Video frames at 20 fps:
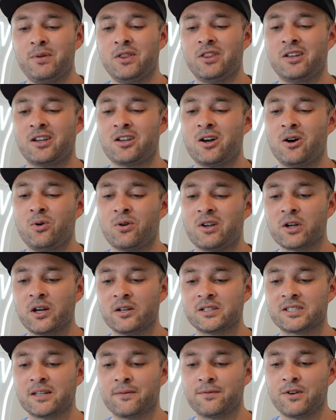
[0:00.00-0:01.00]
But the Gold
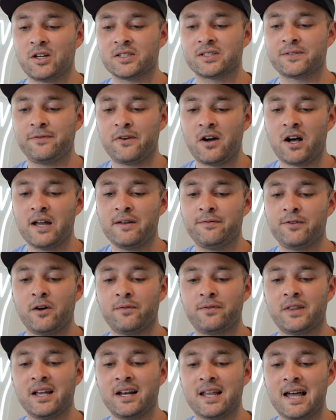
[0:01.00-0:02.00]
Coast, they've lost five
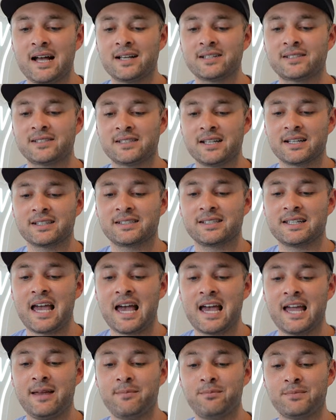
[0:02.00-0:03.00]
of their last six
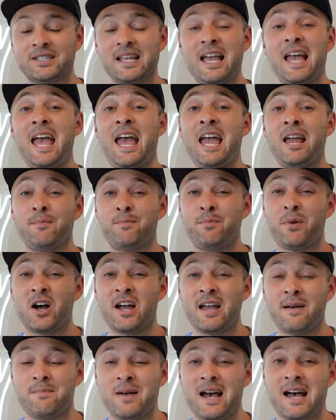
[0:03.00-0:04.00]
games and
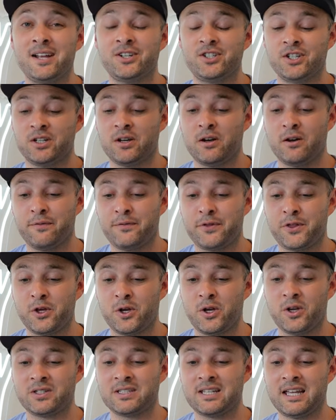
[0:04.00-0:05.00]
by a margin of
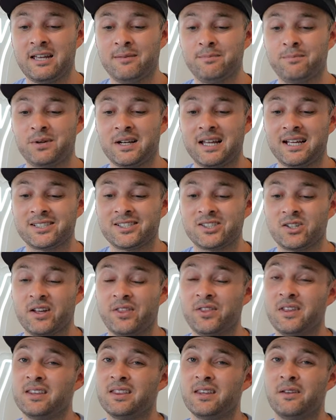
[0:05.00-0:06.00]
13 plus. So I
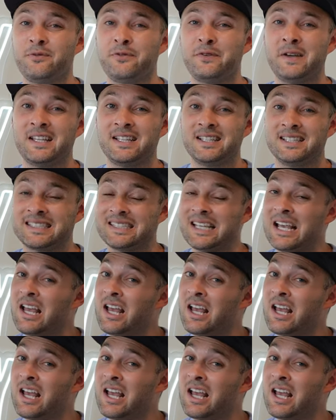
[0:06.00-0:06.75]
think the Finns